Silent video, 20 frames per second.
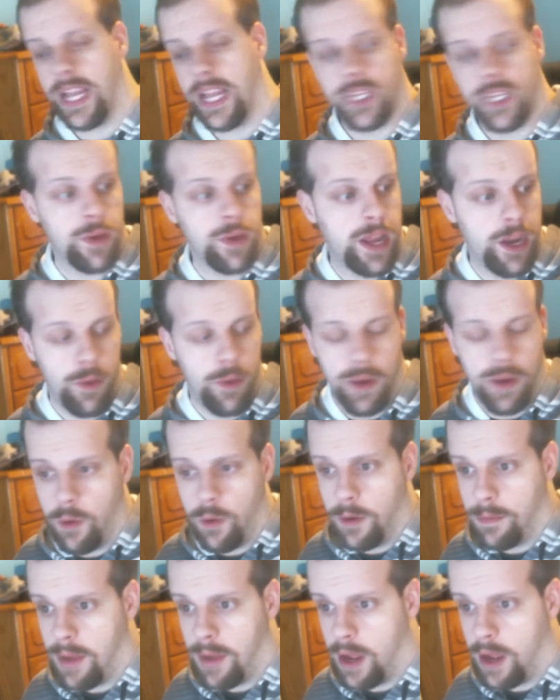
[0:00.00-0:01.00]
so I had to record
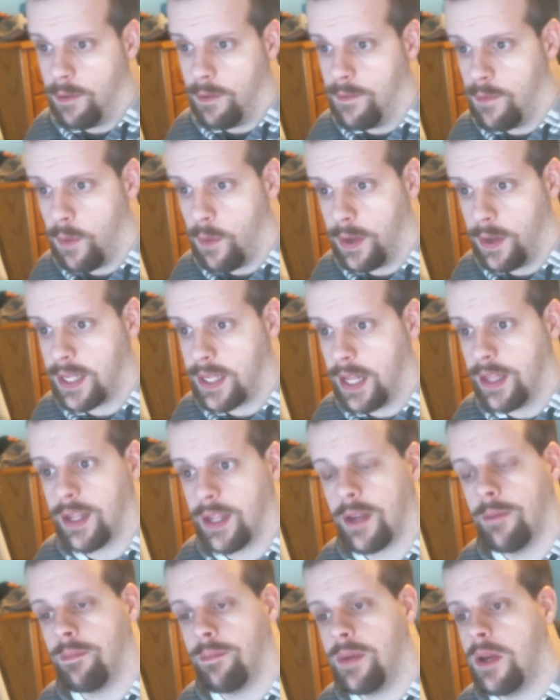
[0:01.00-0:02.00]
my own voice on the
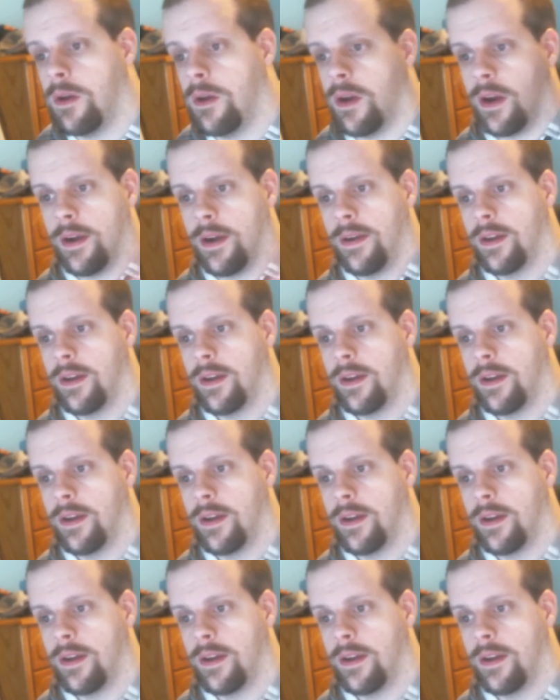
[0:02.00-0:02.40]
computer.